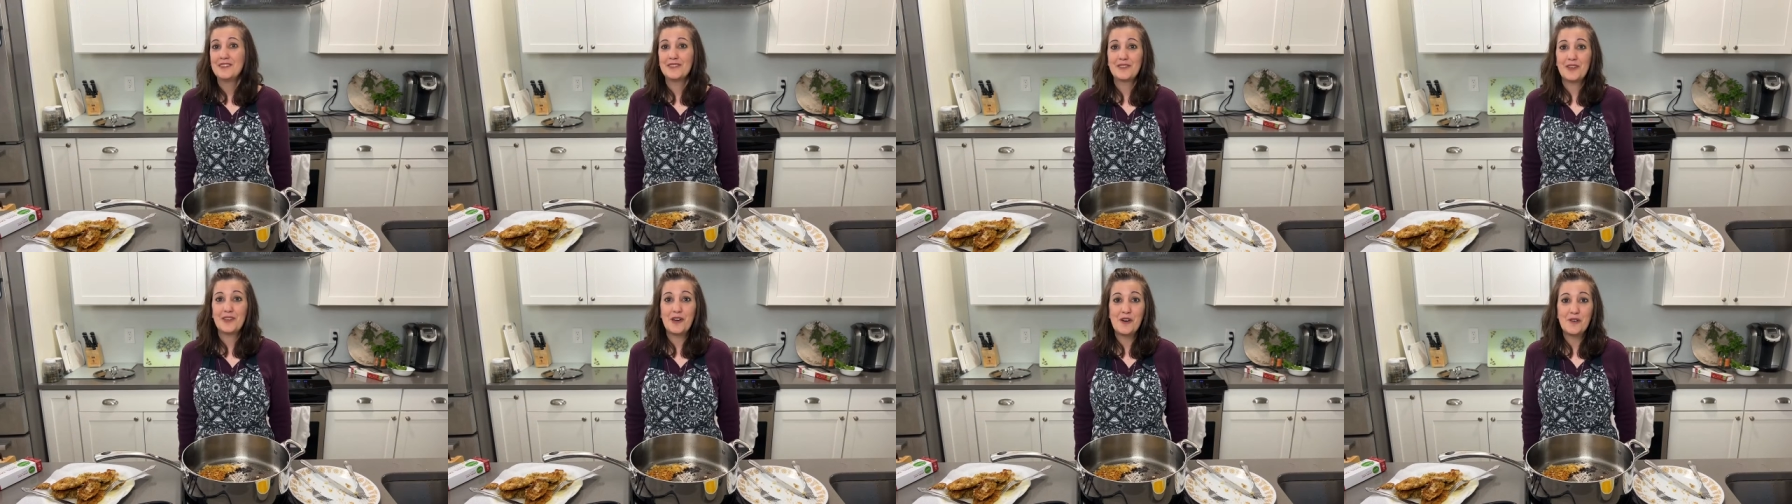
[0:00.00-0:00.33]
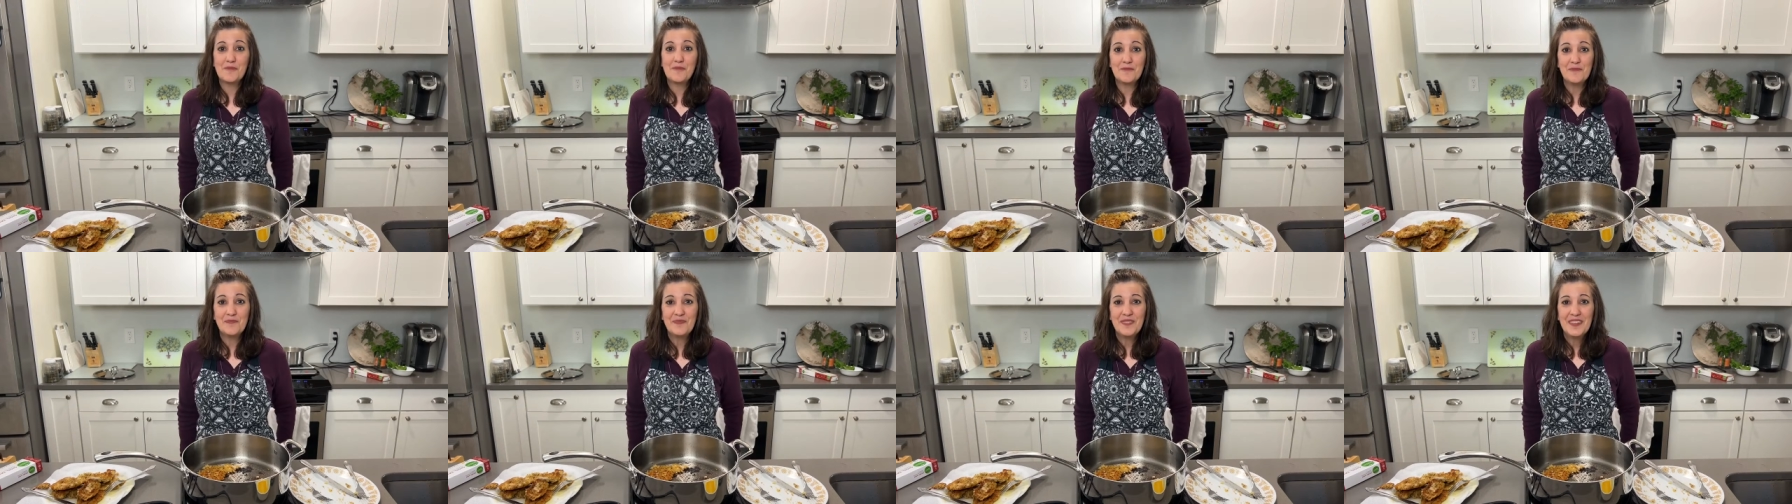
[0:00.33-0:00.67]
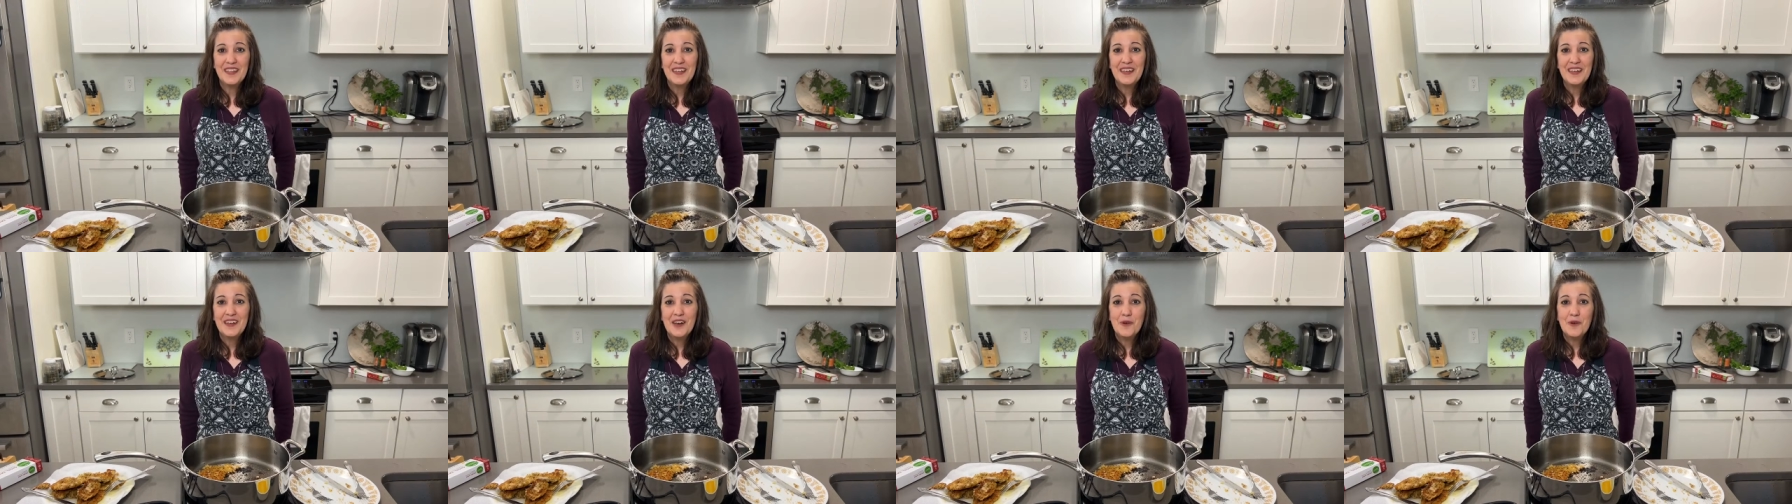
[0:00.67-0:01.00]
So,
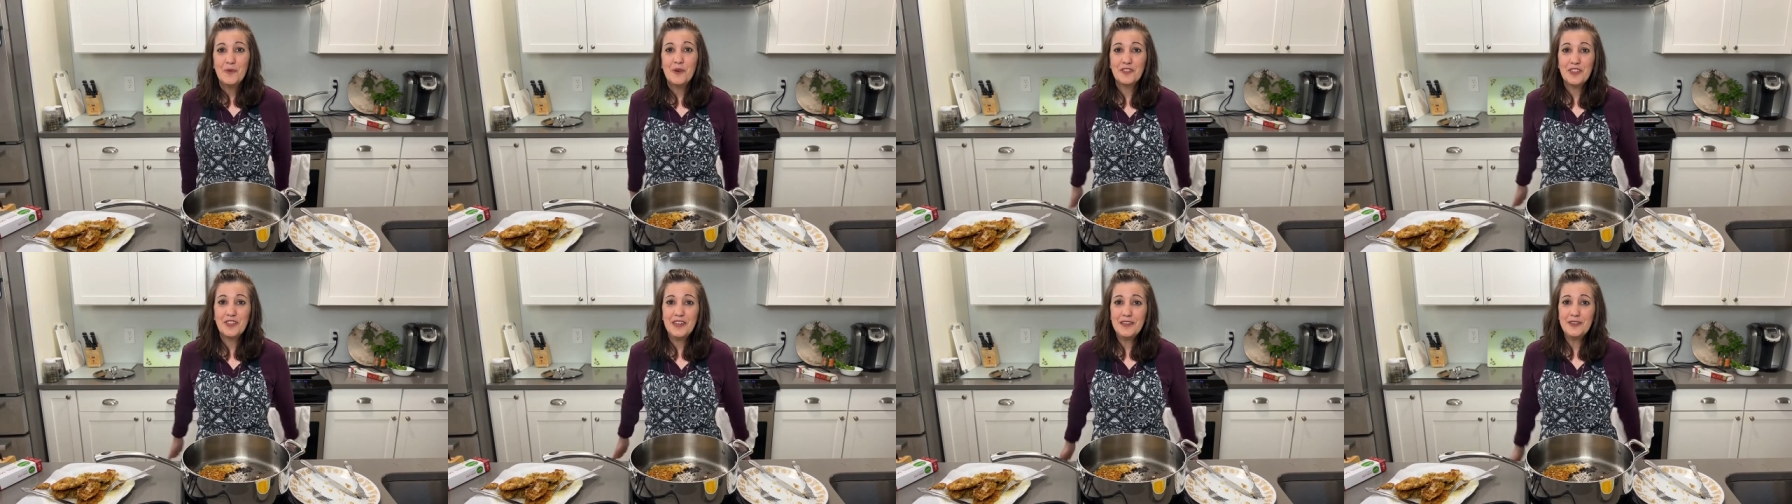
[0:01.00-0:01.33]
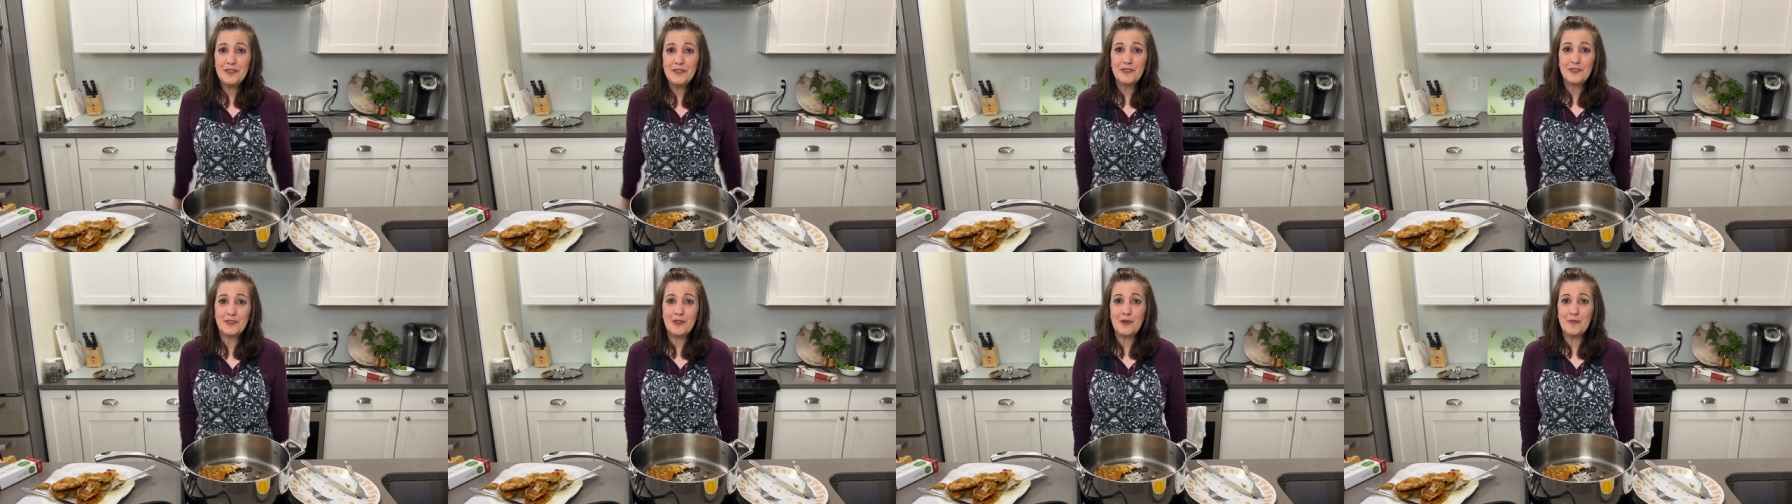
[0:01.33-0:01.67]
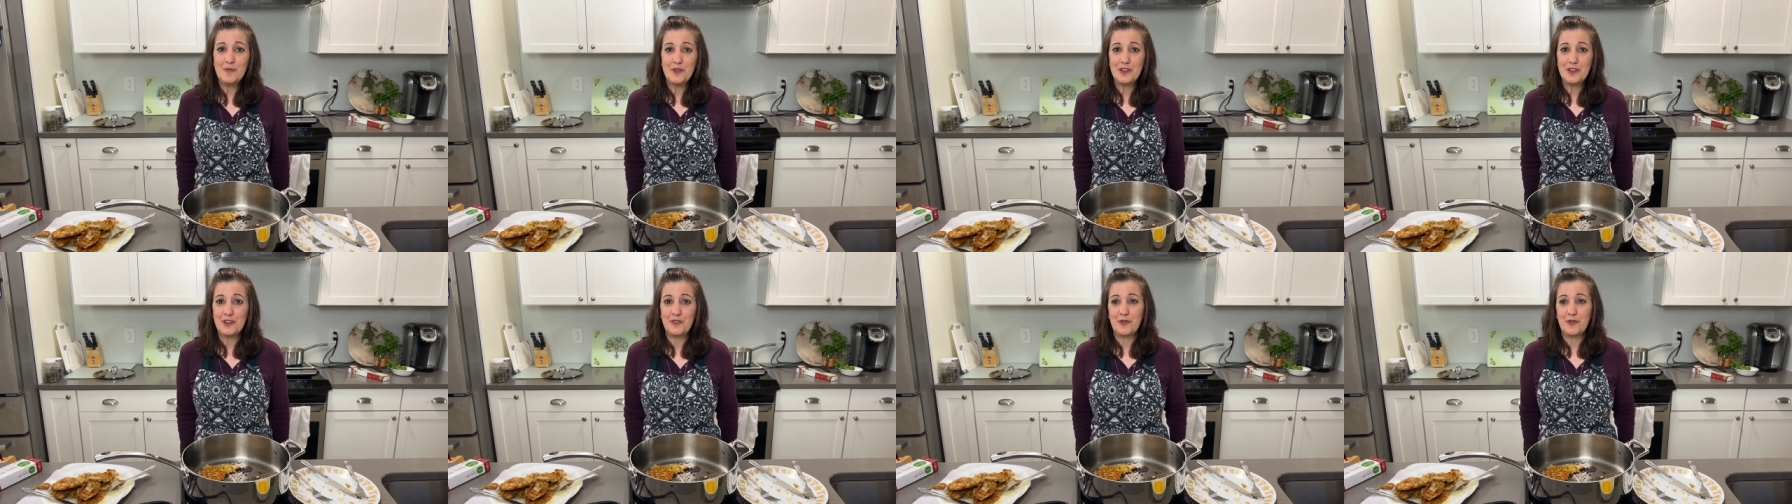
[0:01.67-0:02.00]
well, thank you so
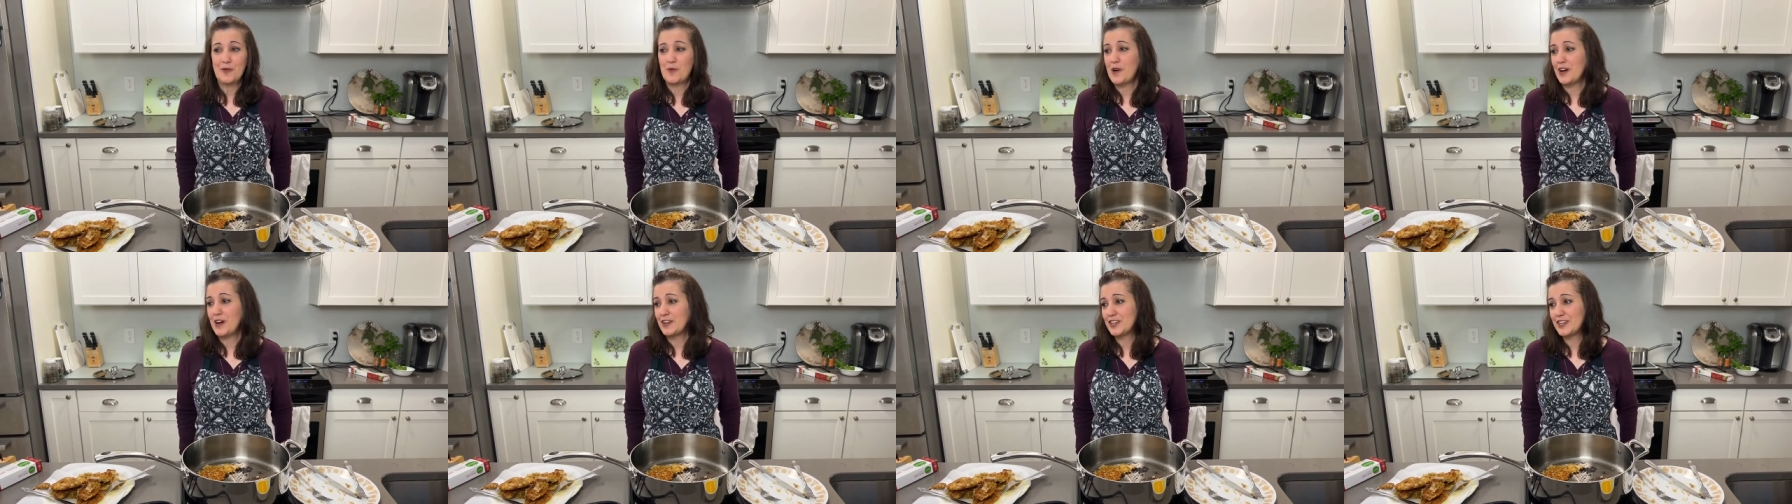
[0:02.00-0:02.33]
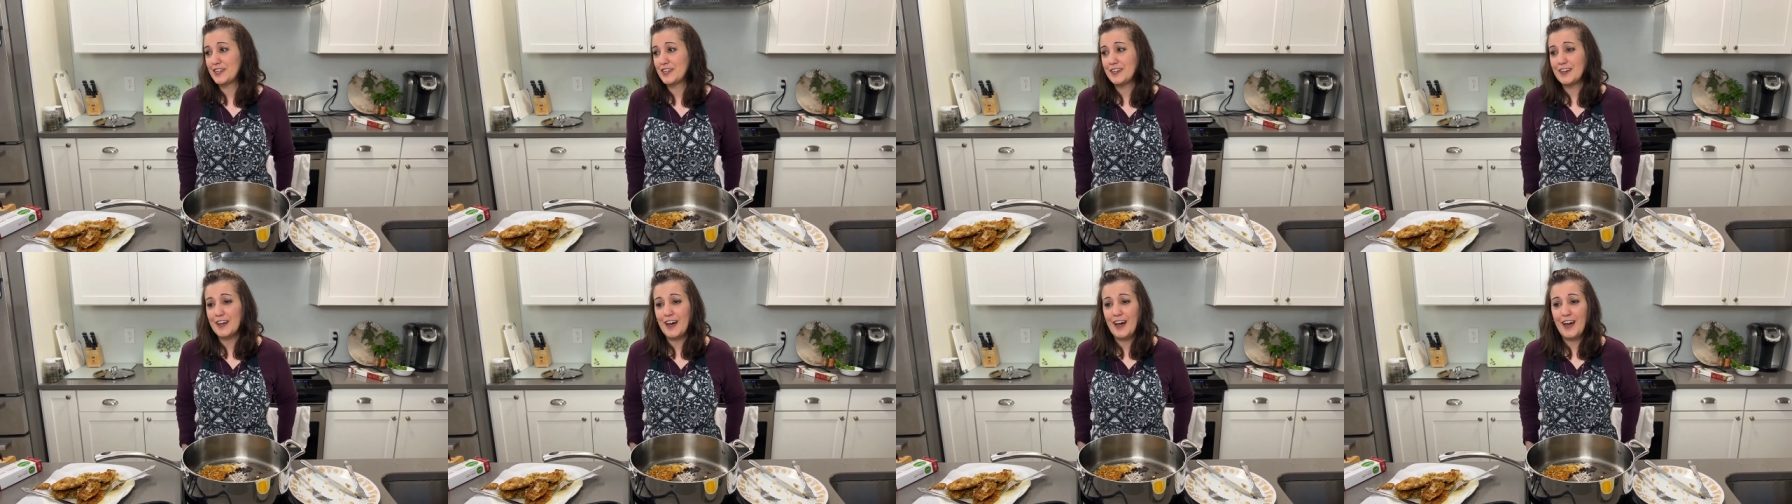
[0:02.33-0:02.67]
much for watching.